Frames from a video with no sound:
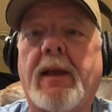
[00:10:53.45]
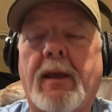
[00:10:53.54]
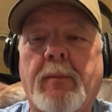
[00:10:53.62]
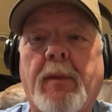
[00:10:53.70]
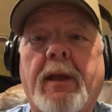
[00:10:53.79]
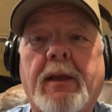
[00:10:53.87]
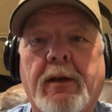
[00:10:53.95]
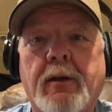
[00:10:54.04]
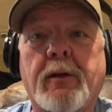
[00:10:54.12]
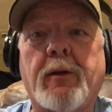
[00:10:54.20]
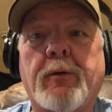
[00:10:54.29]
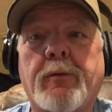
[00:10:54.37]
and make it a
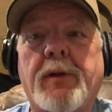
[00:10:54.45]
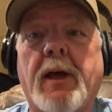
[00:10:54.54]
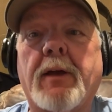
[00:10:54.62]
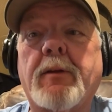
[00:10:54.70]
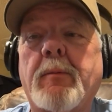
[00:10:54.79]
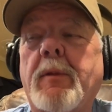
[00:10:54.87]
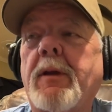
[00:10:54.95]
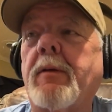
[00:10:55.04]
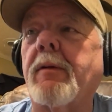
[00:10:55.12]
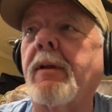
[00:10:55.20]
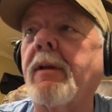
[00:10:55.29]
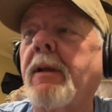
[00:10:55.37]
little
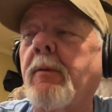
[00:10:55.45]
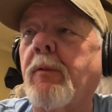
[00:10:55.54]
documentary. And